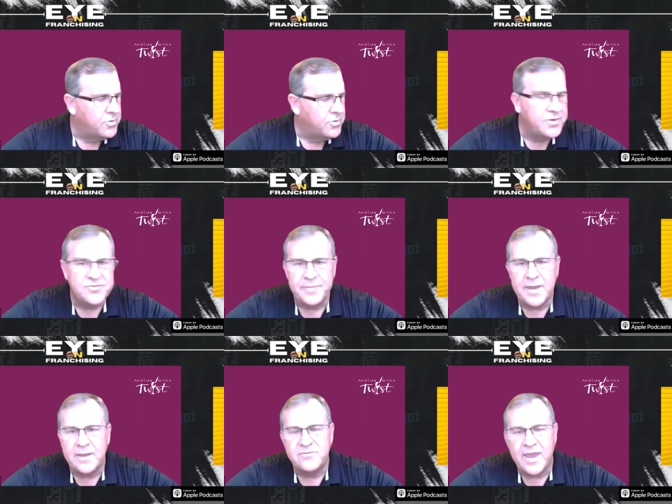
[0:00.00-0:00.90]
we'll do some
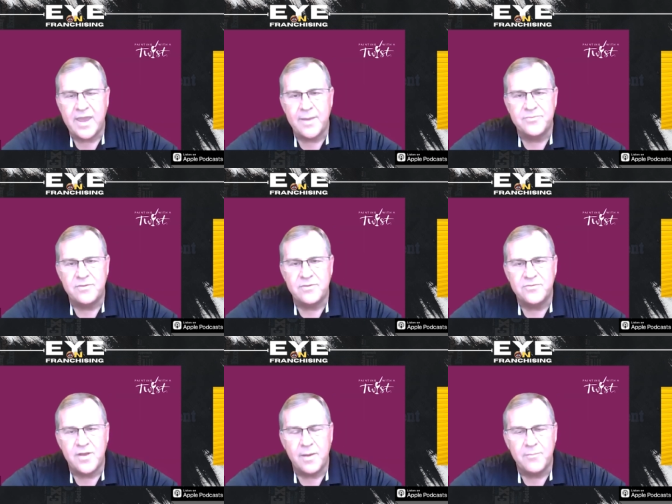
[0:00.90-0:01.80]
kids camps in
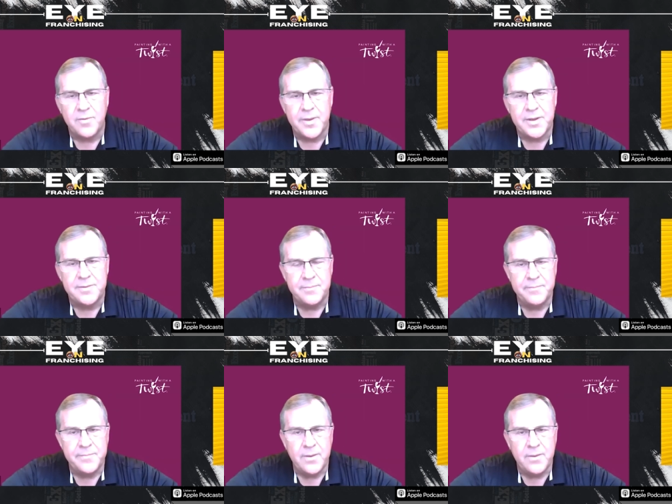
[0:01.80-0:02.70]
the summer, but
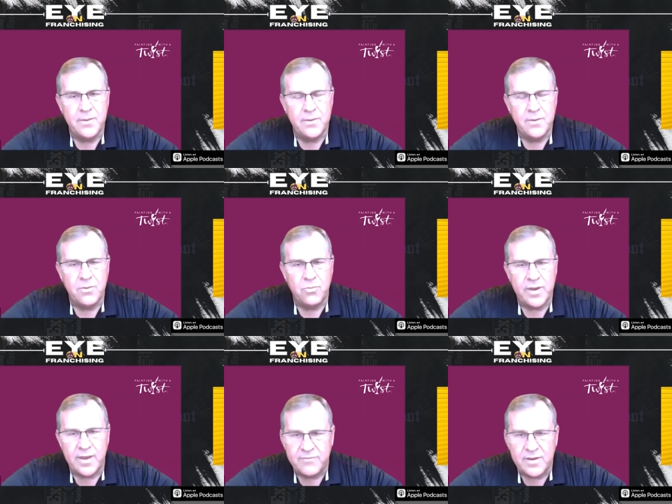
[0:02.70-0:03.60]

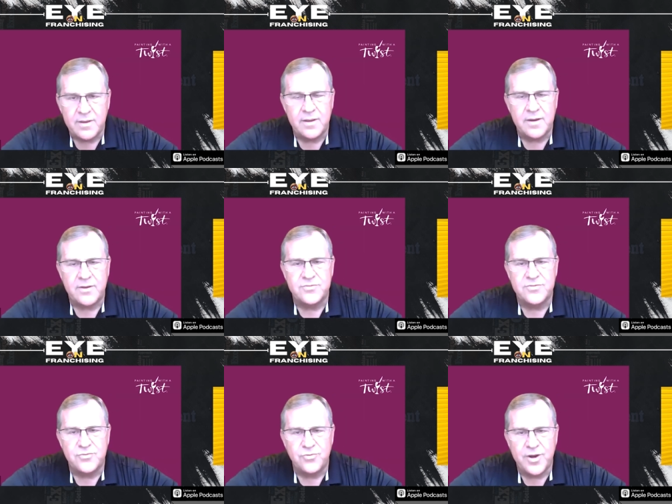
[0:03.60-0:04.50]
we have a, an
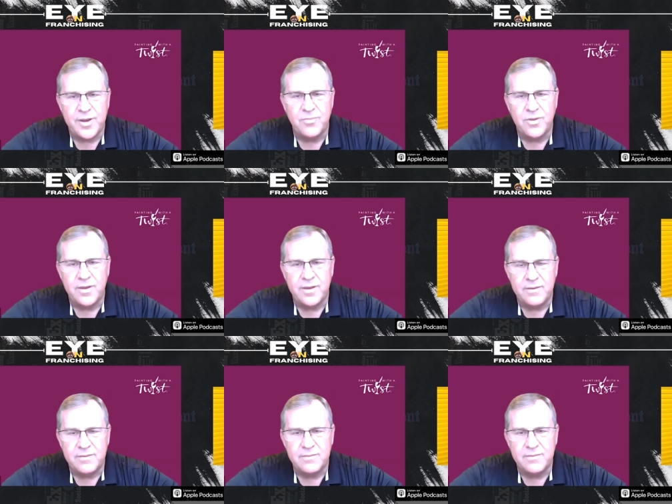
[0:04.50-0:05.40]

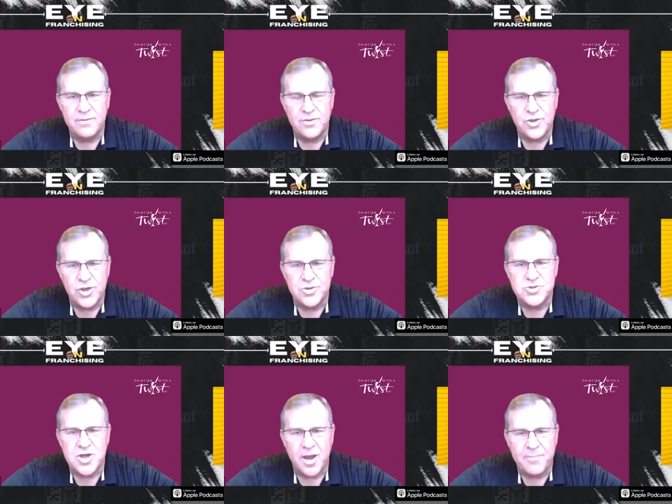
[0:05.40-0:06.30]
extremely
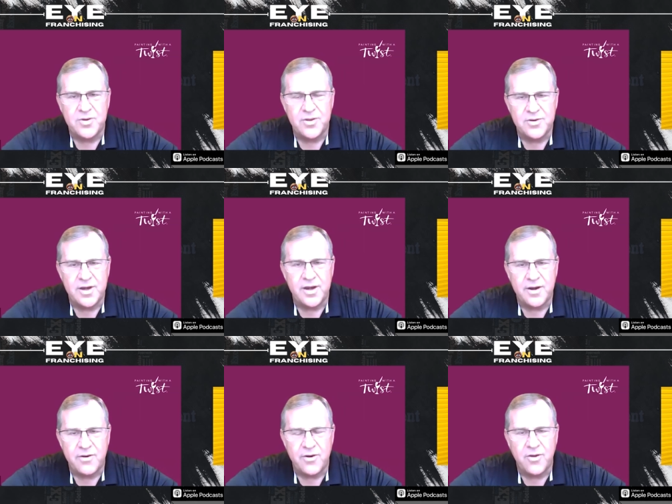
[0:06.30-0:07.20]
huge opportunity
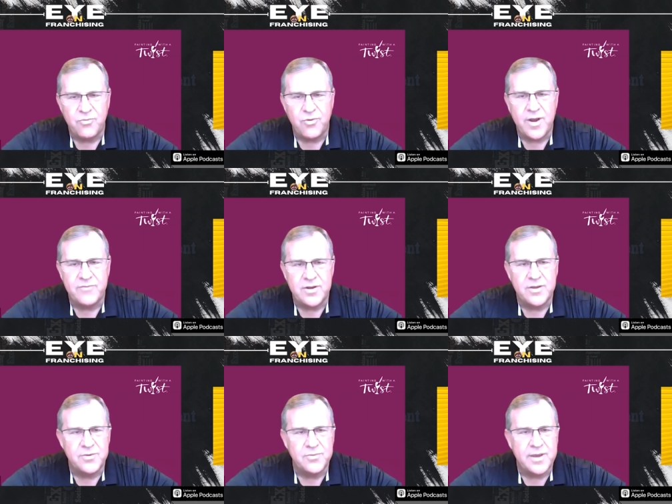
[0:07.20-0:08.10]
to grow
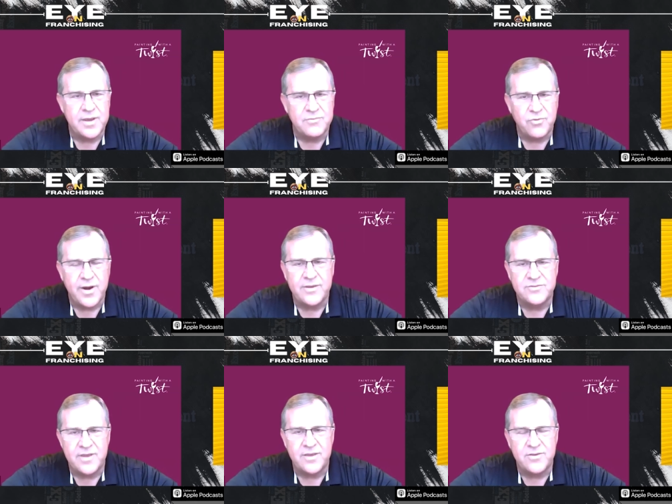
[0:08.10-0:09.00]
revenue and
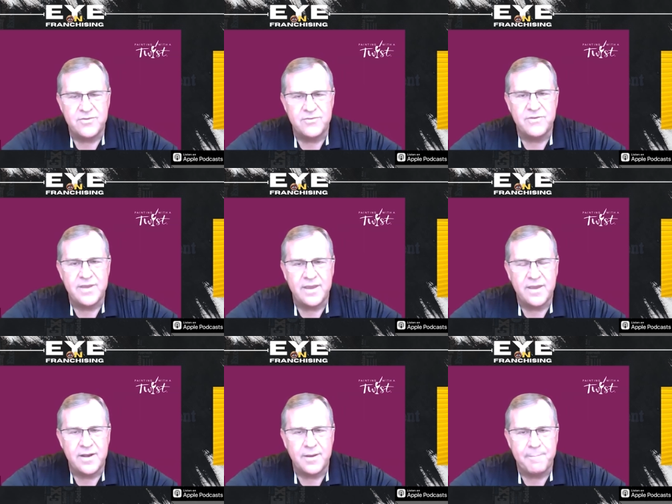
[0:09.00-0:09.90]
raise A U V
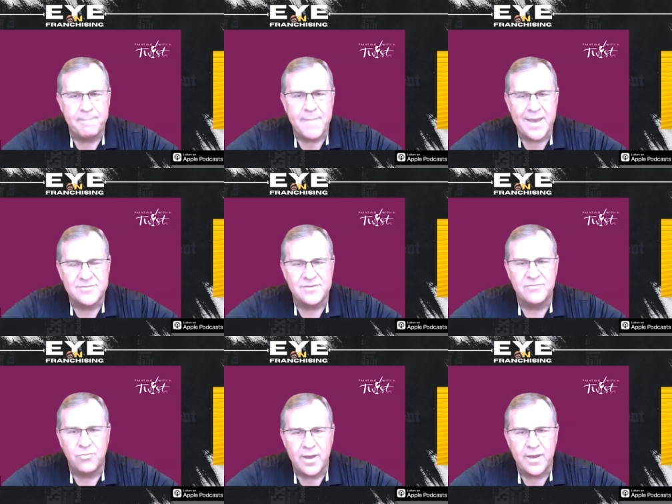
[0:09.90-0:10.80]
in a
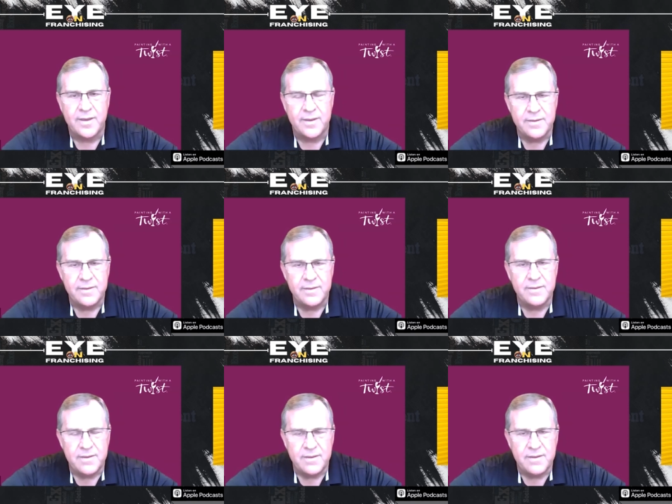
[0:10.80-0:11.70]
massive way.
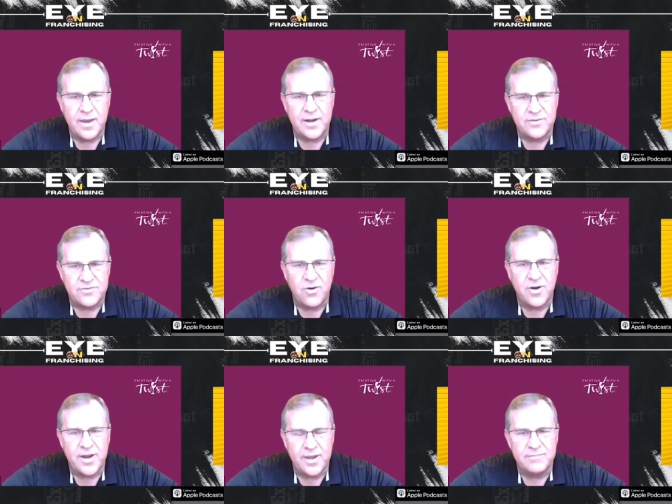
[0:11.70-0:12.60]
And yeah. it's
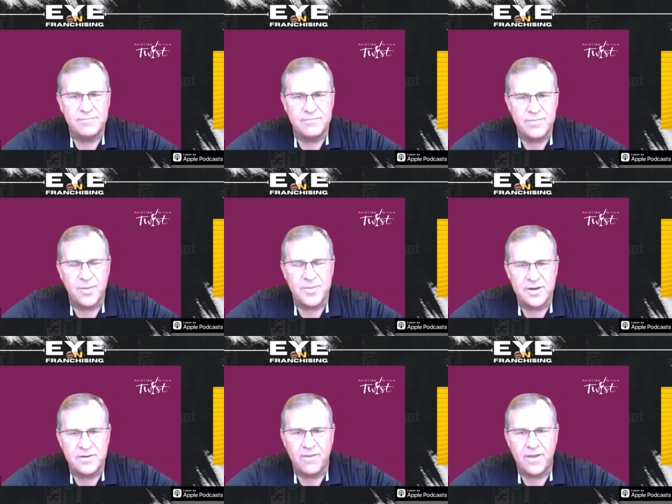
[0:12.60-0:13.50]
already
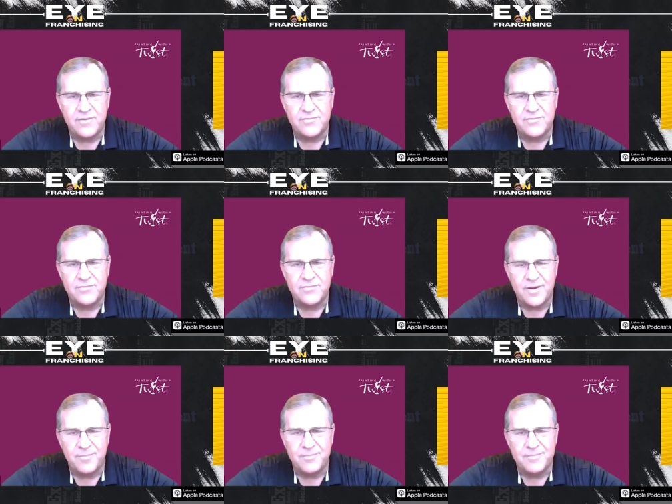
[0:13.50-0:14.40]
coming to life,
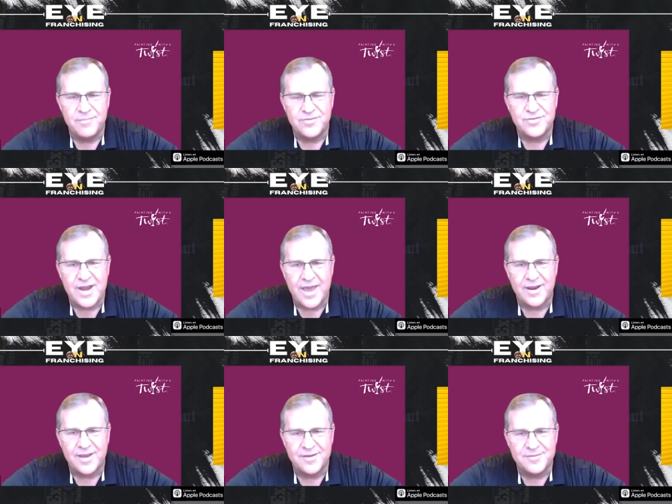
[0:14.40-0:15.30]
and I'm
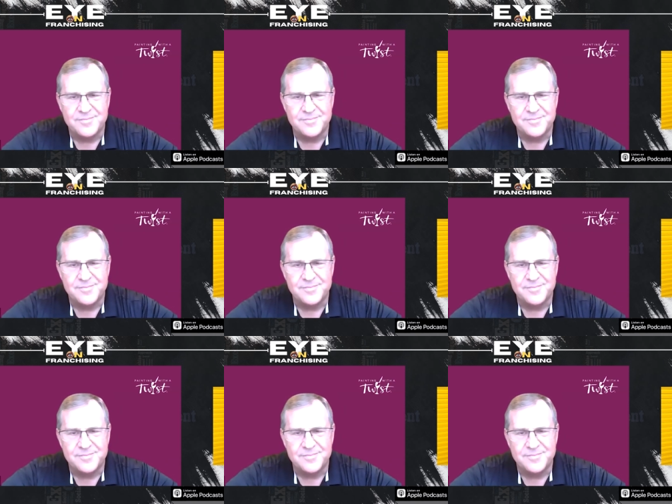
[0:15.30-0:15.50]
ecstatic.